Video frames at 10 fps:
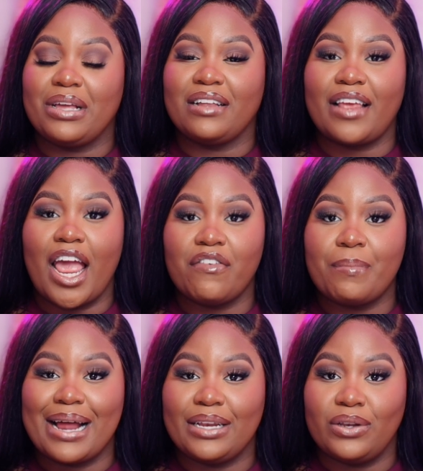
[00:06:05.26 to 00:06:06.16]
because
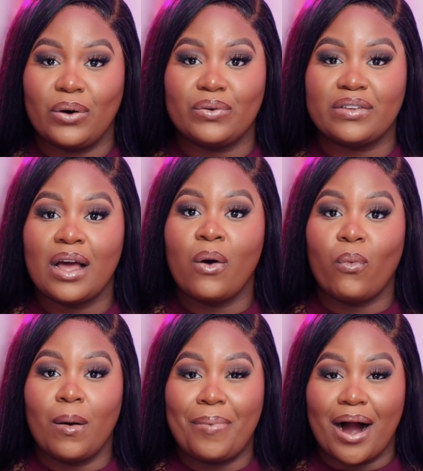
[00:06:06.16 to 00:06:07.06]
everybody knows
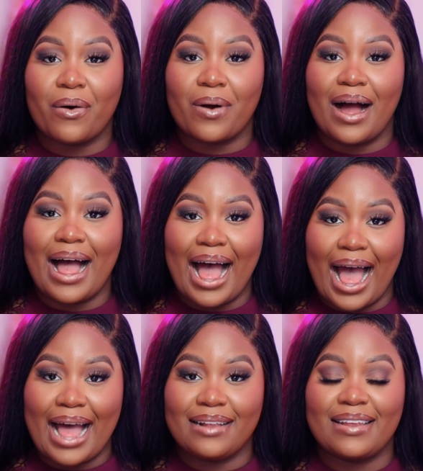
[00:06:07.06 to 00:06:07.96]
what Baccarat
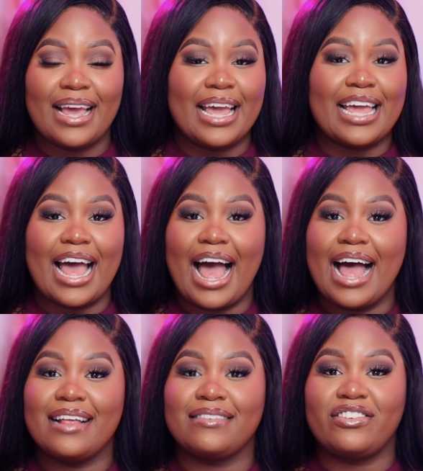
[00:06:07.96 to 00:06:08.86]
has. It
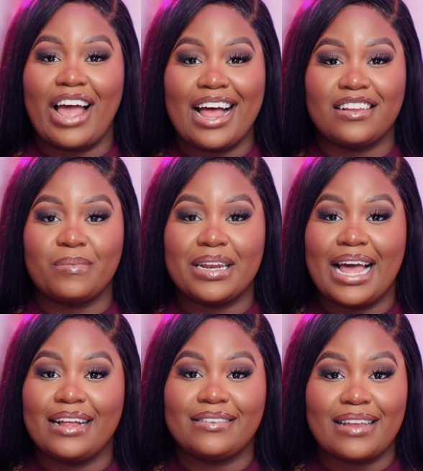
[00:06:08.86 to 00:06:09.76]
has jasmine, it
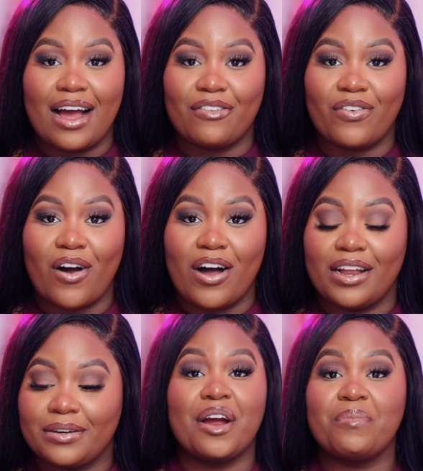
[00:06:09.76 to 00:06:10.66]
has
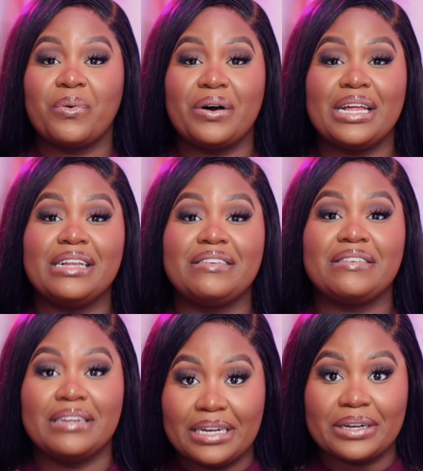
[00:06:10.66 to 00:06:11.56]
saffron, amberwood, and
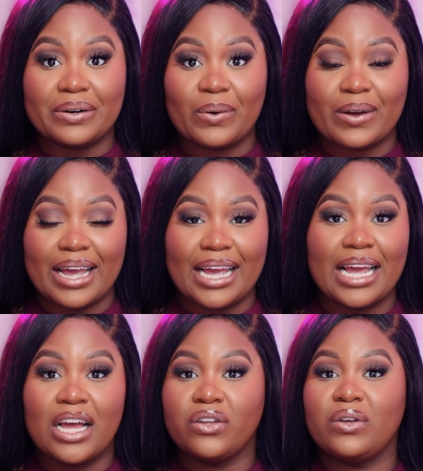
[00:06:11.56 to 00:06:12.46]
cedar, okay?
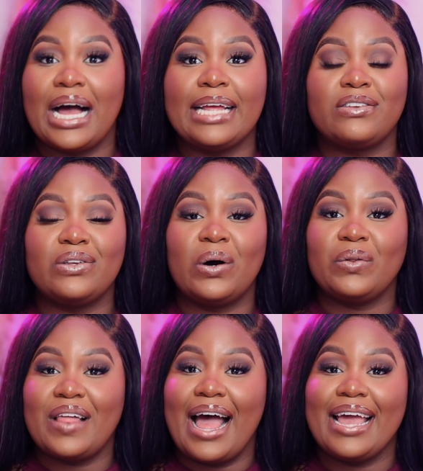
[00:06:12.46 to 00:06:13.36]
You guys know
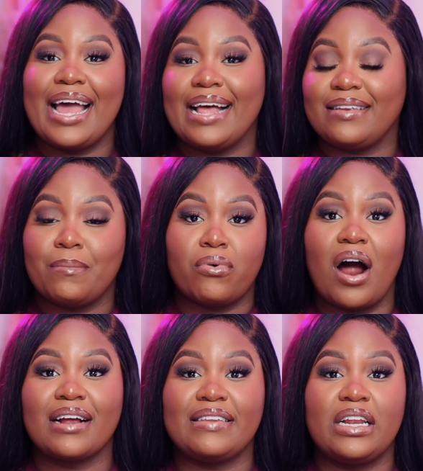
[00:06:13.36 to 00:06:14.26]
that it has
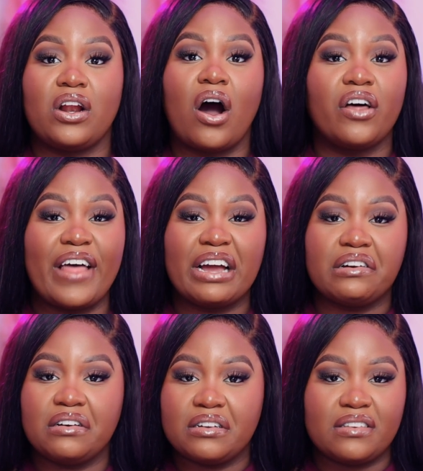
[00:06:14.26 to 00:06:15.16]
ambroxan and all that
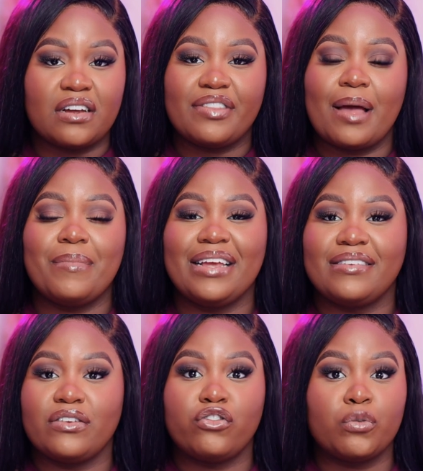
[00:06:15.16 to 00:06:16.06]
good stuff that makes
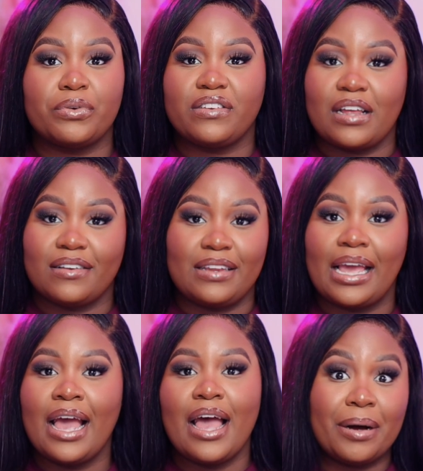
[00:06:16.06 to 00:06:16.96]
it super sexy.
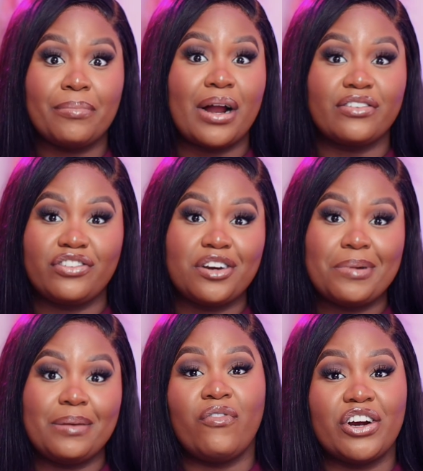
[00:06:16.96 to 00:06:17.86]
But Brown Sugar
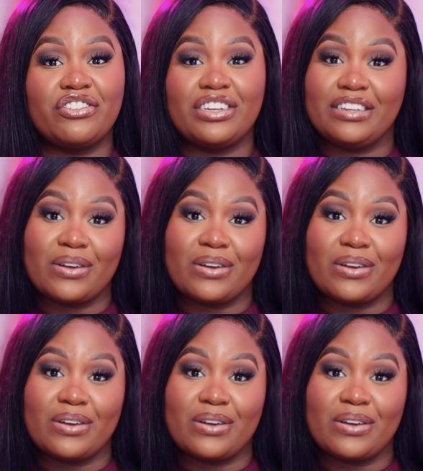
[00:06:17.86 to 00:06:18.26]
Babe version is